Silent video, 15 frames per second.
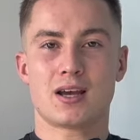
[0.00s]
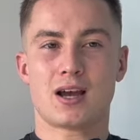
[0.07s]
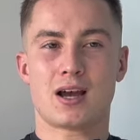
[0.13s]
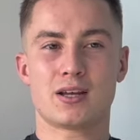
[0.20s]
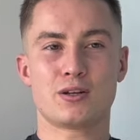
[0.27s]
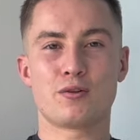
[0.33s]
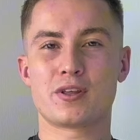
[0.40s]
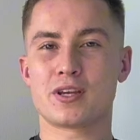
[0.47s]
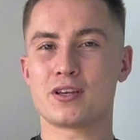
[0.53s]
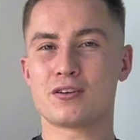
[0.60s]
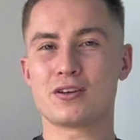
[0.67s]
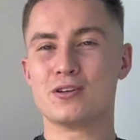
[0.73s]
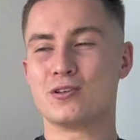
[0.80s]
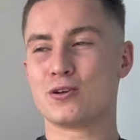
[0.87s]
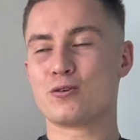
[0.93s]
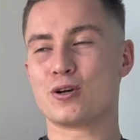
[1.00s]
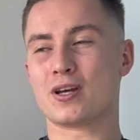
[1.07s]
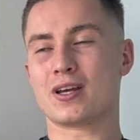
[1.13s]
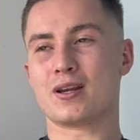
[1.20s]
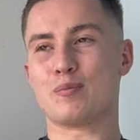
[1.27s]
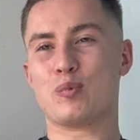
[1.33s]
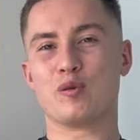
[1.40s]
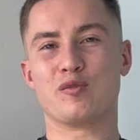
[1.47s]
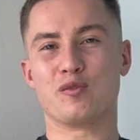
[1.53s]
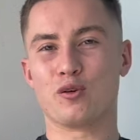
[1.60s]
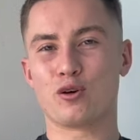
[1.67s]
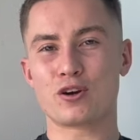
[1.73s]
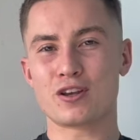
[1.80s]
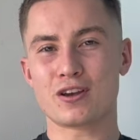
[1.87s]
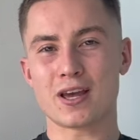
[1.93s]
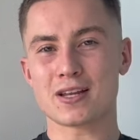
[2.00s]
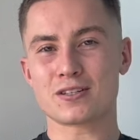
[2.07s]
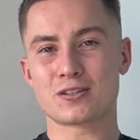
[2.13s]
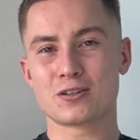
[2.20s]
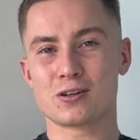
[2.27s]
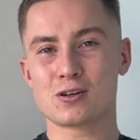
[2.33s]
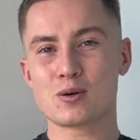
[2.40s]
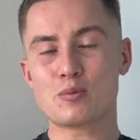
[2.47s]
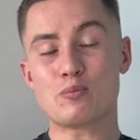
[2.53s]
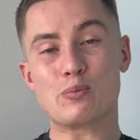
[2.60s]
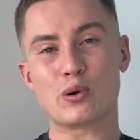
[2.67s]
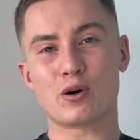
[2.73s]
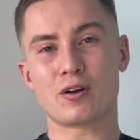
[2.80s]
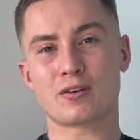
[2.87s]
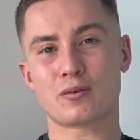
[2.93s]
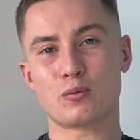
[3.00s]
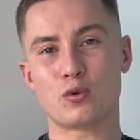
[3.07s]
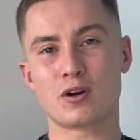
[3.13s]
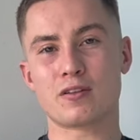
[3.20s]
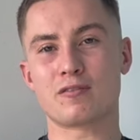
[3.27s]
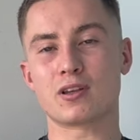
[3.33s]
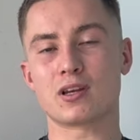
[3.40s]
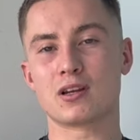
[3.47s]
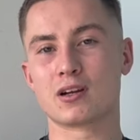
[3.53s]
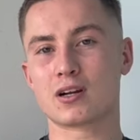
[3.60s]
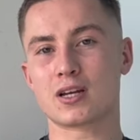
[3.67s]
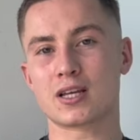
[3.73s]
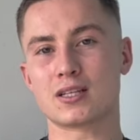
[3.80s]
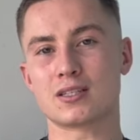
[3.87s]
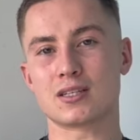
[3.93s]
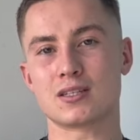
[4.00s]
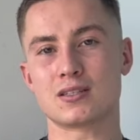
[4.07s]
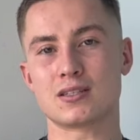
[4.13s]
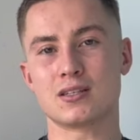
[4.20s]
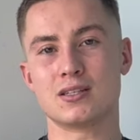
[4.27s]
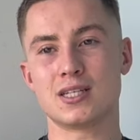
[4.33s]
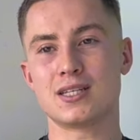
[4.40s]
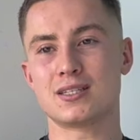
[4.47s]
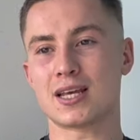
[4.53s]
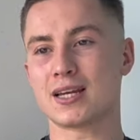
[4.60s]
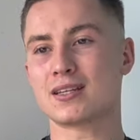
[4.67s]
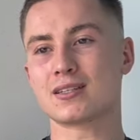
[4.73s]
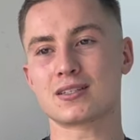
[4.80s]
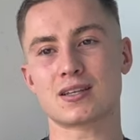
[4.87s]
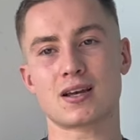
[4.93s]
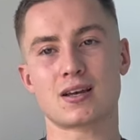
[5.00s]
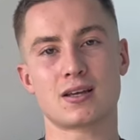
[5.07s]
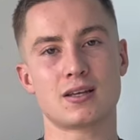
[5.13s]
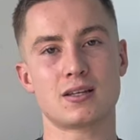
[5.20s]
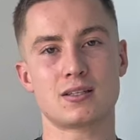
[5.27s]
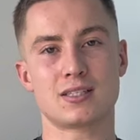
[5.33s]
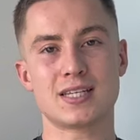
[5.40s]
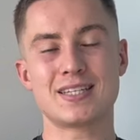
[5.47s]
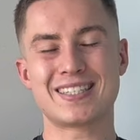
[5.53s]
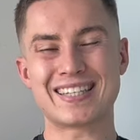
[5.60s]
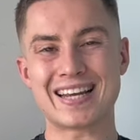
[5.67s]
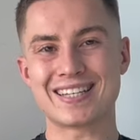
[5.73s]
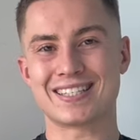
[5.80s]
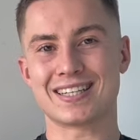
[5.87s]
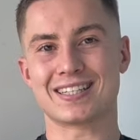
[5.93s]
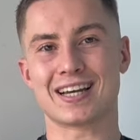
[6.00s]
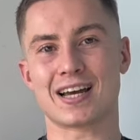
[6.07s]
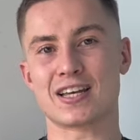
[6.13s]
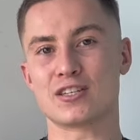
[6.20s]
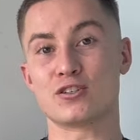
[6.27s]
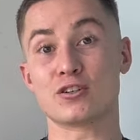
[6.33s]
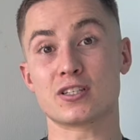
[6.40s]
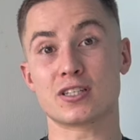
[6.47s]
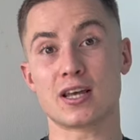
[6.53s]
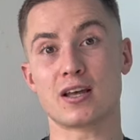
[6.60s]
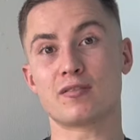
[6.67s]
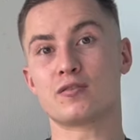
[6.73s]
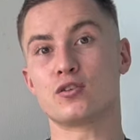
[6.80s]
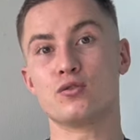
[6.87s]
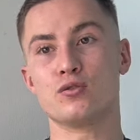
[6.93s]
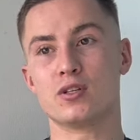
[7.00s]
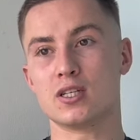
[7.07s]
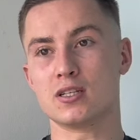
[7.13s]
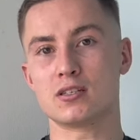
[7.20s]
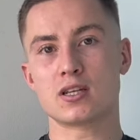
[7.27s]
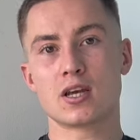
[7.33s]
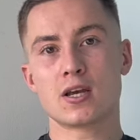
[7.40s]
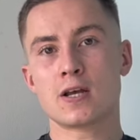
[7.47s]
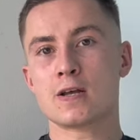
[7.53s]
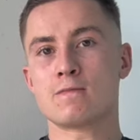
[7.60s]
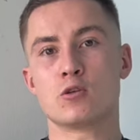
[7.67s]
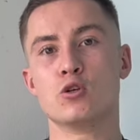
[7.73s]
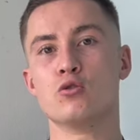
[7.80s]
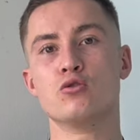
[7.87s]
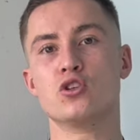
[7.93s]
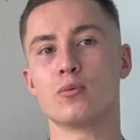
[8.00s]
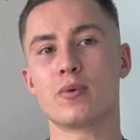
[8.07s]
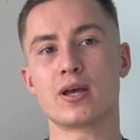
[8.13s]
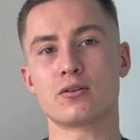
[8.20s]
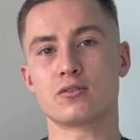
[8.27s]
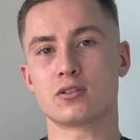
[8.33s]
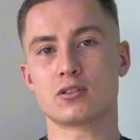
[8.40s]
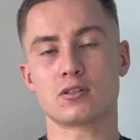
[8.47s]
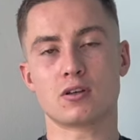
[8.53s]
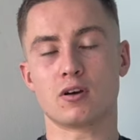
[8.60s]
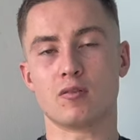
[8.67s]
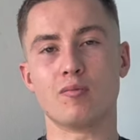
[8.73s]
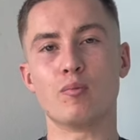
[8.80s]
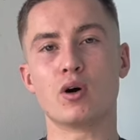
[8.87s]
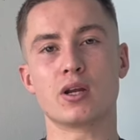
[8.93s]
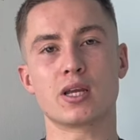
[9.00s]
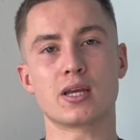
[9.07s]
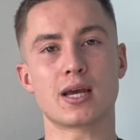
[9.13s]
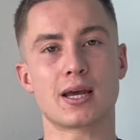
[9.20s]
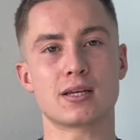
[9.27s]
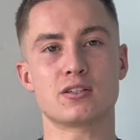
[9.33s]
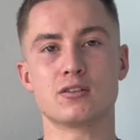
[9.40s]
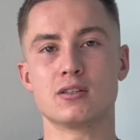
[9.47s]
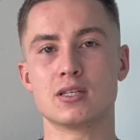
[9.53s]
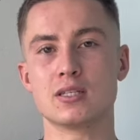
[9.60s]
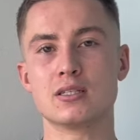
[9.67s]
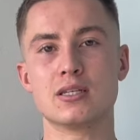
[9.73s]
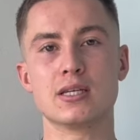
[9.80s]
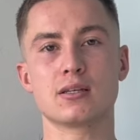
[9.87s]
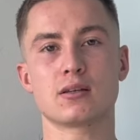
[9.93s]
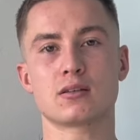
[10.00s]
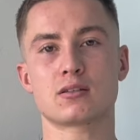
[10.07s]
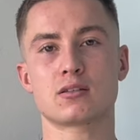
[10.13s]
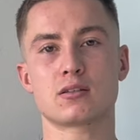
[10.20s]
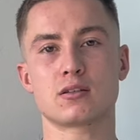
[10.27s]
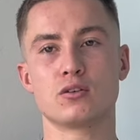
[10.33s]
I don't think you can do it before you get stung, but one of the learnings is to desensitize yourself to these huge amounts of money and to these deals.